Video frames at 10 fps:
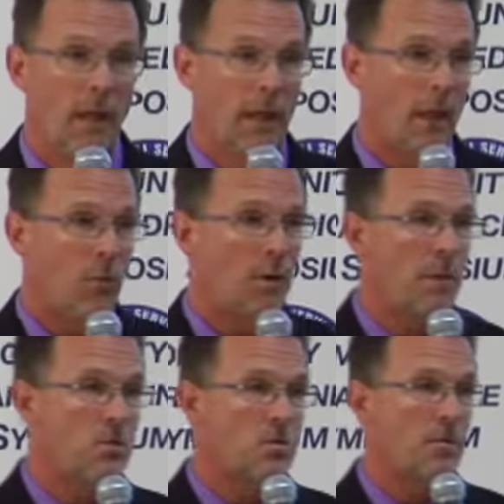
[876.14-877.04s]
And I want to
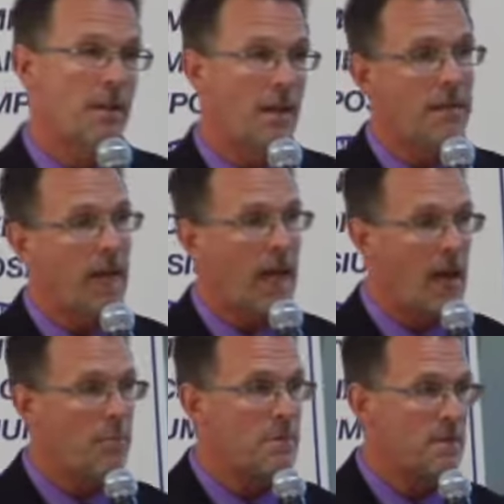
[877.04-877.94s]
make sure that nothing
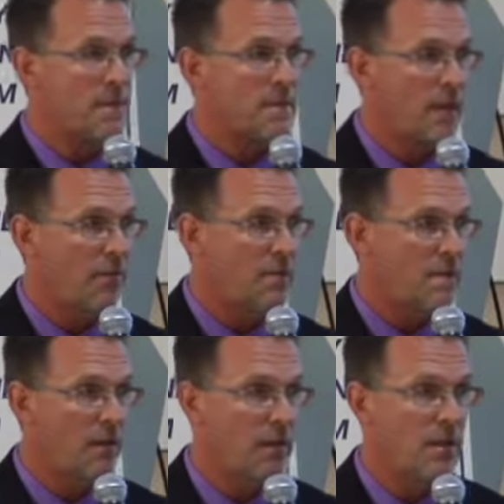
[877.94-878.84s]
happens in the psych
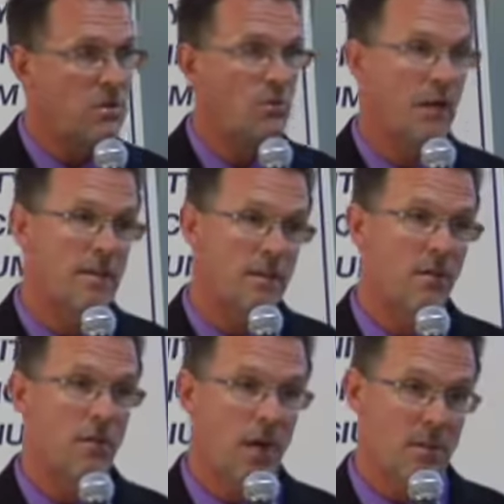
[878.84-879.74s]
facility 2 days
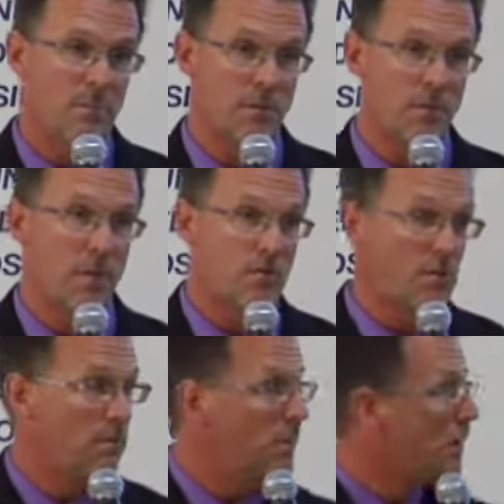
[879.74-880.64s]
into their
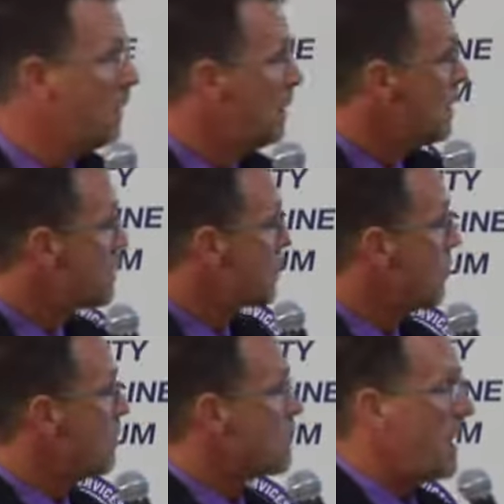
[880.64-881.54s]
hospitalization.
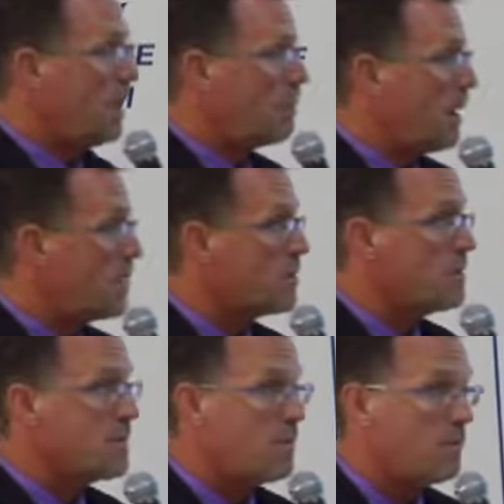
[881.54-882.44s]
So those 8
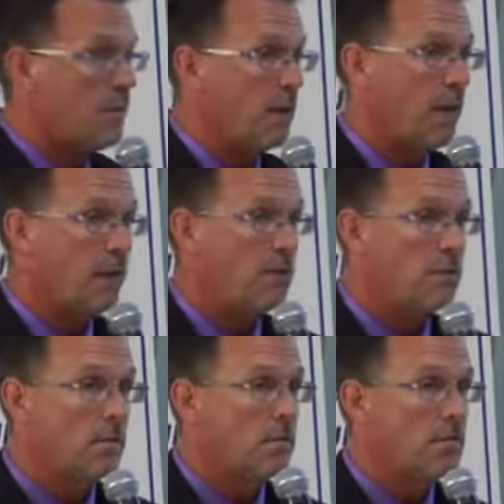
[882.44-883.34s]
patients that fell
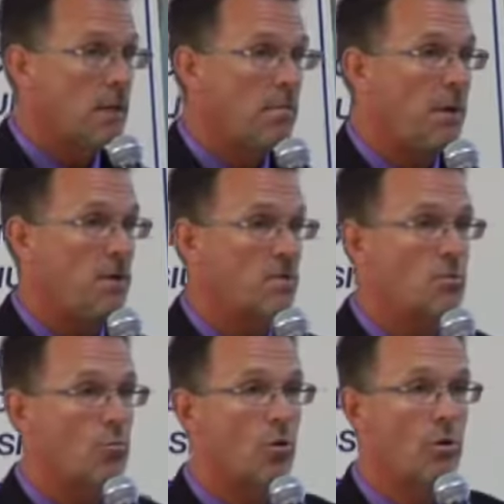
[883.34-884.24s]
out, those 8
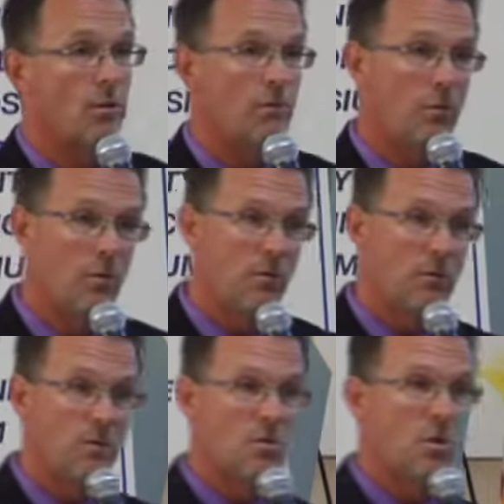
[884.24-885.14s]
patients were, you
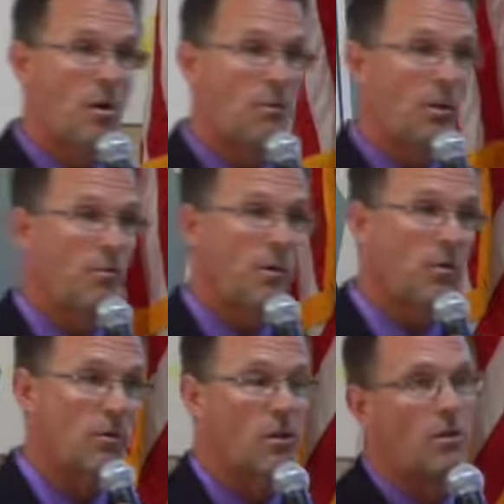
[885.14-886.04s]
saw them a little bit
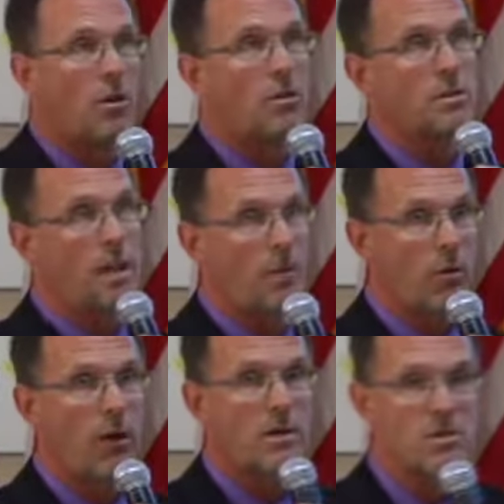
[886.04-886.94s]
earlier, a long time
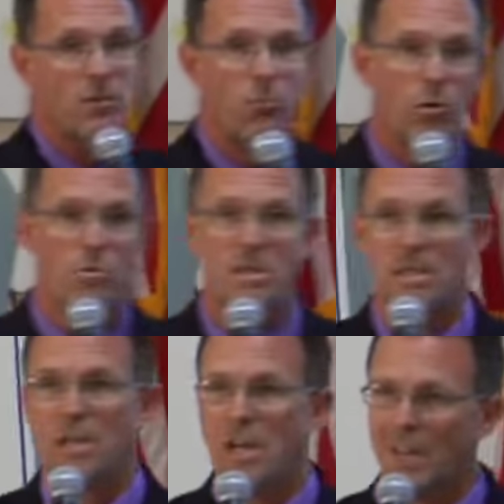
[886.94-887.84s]
ago actually. One was
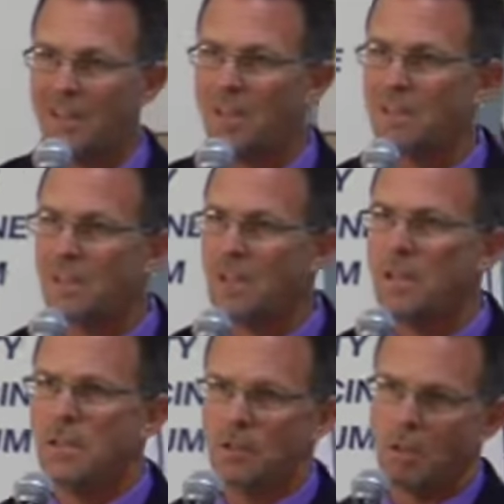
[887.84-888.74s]
incontinent.
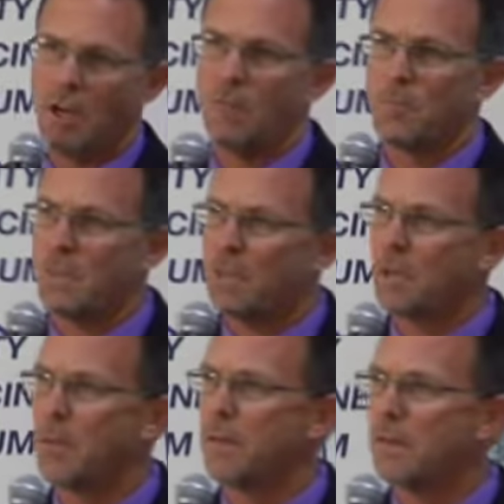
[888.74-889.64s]
Dr. Kaufman
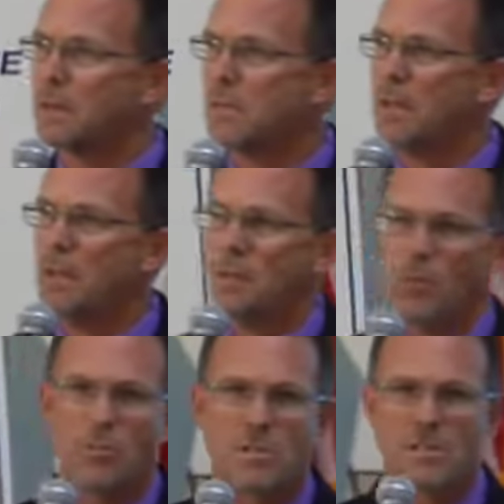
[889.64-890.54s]
talked about this.
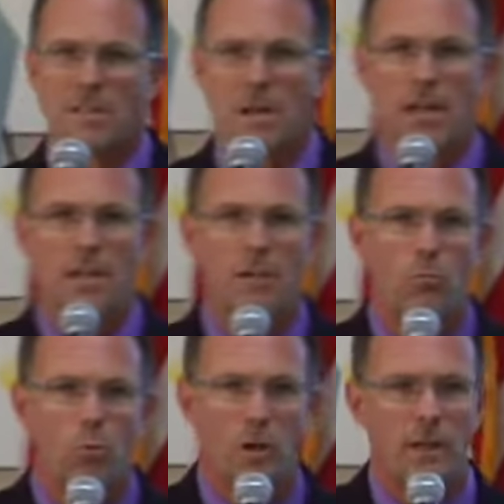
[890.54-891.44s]
One was
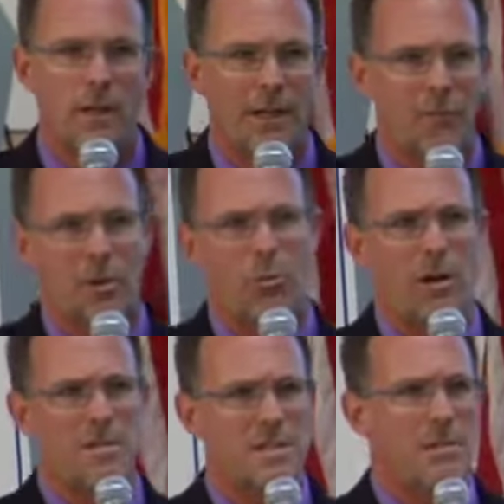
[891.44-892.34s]
incontinent, one
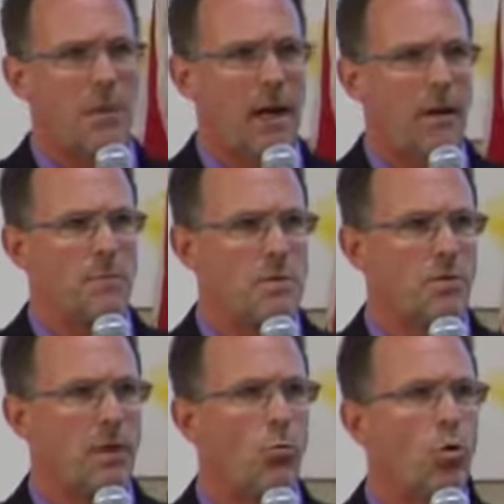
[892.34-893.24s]
required CPAP.
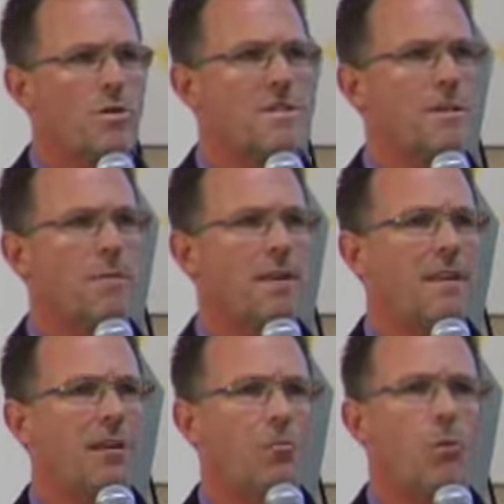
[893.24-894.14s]
So they weren't something
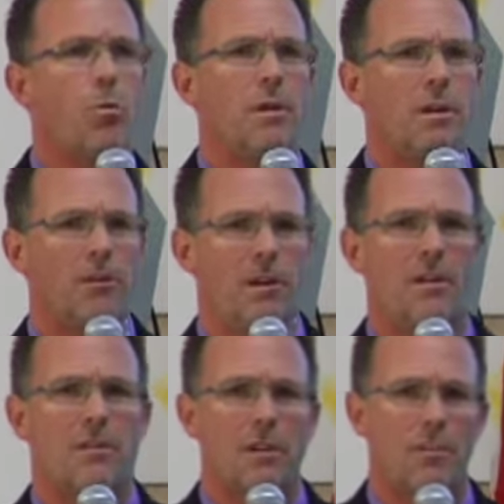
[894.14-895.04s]
that our mobile integrated
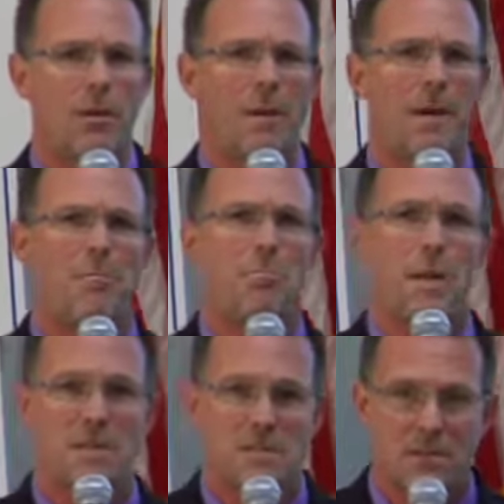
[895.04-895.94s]
healthcare paramedic
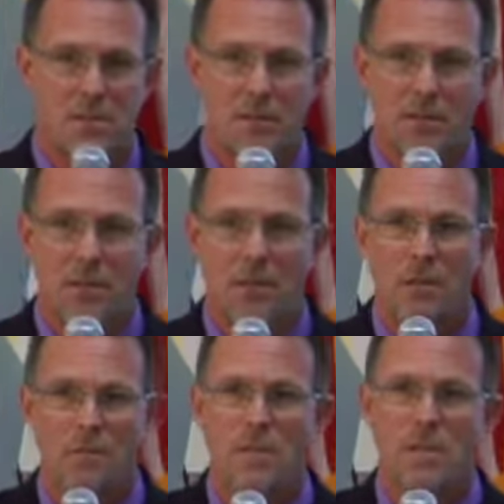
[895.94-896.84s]
missed.
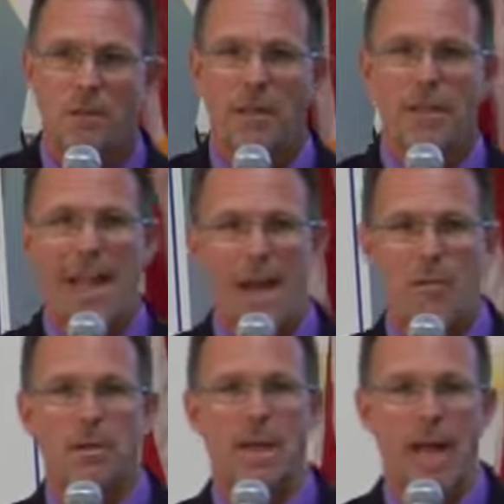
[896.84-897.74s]
It was something that
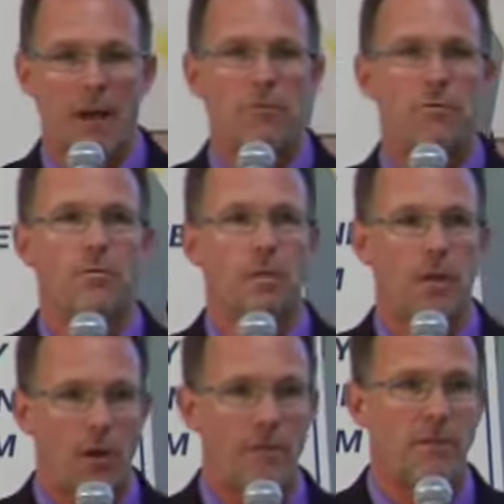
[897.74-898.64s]
happened after
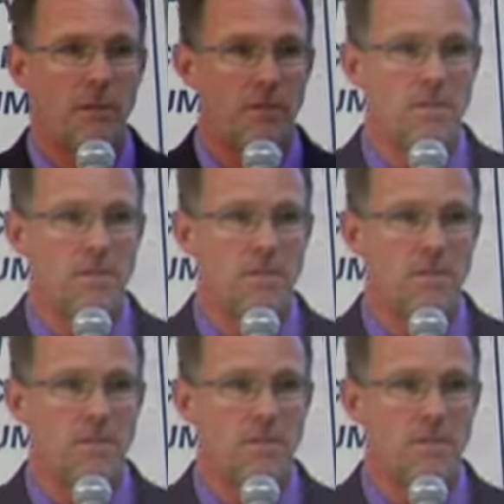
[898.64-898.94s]
they arrived at